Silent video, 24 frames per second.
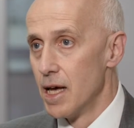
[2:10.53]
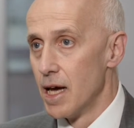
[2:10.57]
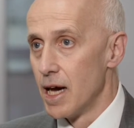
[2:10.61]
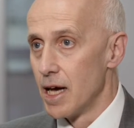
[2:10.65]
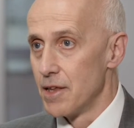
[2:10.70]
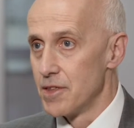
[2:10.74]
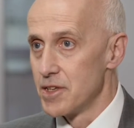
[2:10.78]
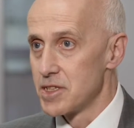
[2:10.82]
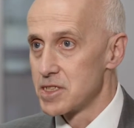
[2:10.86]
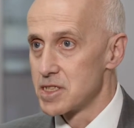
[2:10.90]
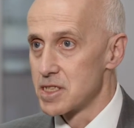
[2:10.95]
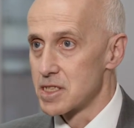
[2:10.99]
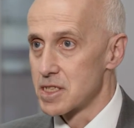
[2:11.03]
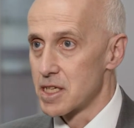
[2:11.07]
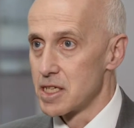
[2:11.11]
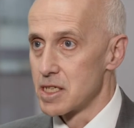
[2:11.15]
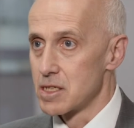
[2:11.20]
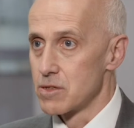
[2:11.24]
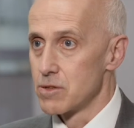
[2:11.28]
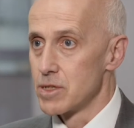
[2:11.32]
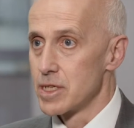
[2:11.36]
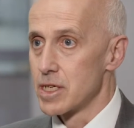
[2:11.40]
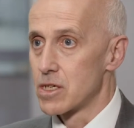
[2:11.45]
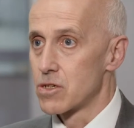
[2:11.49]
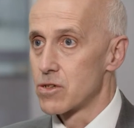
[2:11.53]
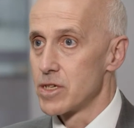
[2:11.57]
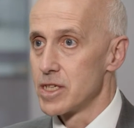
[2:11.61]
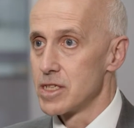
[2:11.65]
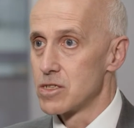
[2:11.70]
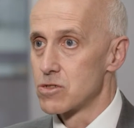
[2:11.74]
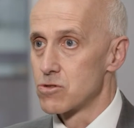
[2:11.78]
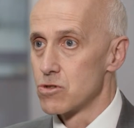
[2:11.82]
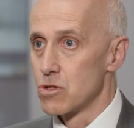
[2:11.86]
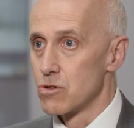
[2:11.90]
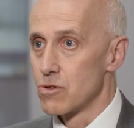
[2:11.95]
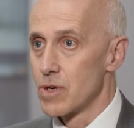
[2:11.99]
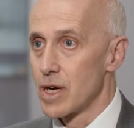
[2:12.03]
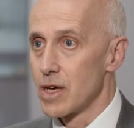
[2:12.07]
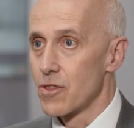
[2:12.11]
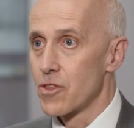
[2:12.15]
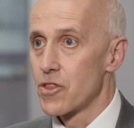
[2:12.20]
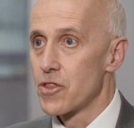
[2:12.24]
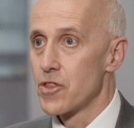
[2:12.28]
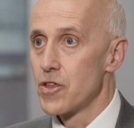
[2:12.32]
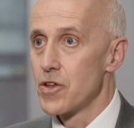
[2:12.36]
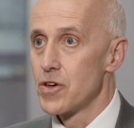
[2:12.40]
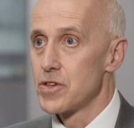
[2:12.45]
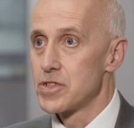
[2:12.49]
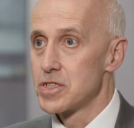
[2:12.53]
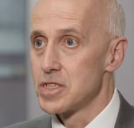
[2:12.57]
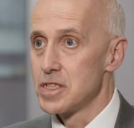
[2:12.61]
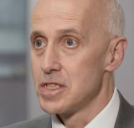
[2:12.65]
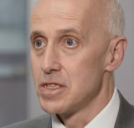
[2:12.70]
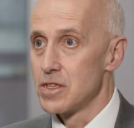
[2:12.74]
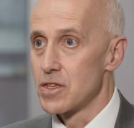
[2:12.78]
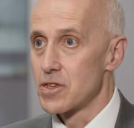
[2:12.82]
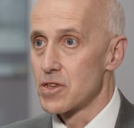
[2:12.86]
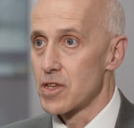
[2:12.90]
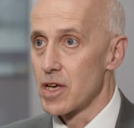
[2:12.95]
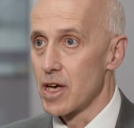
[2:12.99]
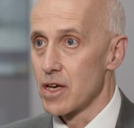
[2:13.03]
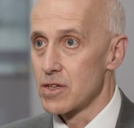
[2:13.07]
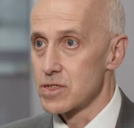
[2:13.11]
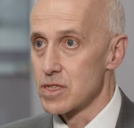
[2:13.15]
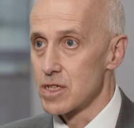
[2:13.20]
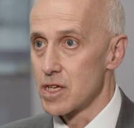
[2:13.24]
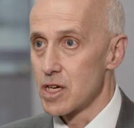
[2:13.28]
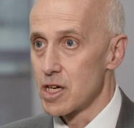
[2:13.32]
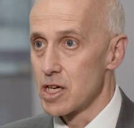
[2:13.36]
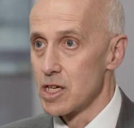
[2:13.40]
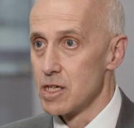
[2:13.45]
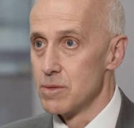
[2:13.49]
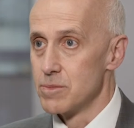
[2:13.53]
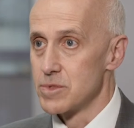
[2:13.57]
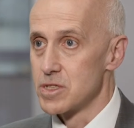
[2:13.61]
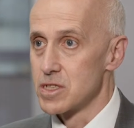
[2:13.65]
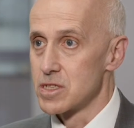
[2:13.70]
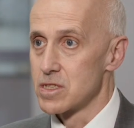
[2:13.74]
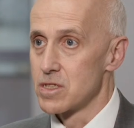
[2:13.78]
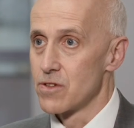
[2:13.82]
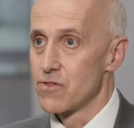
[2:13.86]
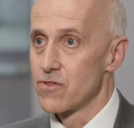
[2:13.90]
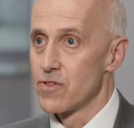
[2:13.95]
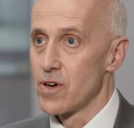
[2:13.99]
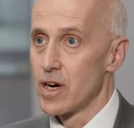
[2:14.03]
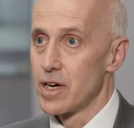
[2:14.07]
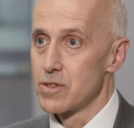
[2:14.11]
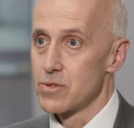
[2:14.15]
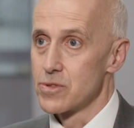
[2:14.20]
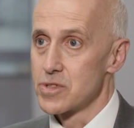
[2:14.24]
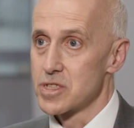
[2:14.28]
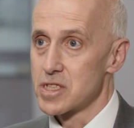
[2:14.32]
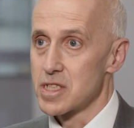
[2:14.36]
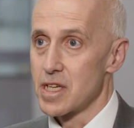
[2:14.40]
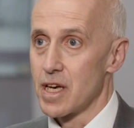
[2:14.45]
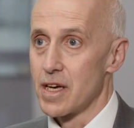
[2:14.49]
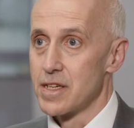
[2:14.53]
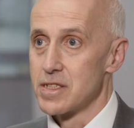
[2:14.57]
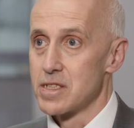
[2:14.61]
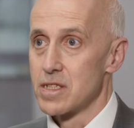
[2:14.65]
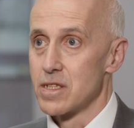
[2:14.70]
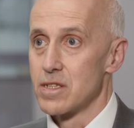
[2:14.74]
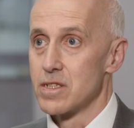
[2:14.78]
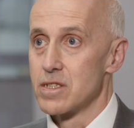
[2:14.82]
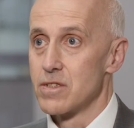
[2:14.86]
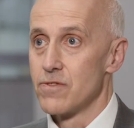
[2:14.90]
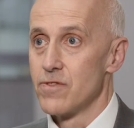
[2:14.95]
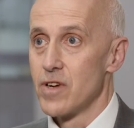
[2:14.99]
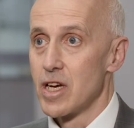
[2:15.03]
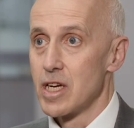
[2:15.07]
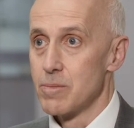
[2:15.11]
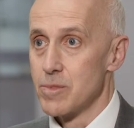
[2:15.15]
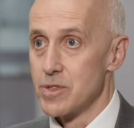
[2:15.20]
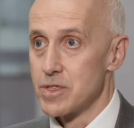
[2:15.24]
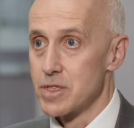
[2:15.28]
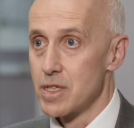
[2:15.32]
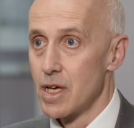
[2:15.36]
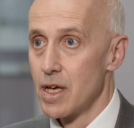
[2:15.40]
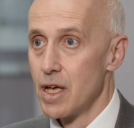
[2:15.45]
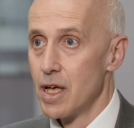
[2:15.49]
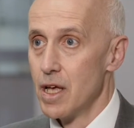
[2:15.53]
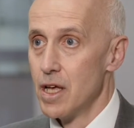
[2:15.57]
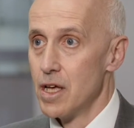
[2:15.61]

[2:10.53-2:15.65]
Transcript: and this is going to increase to around 13,000 homes as the final size of the development.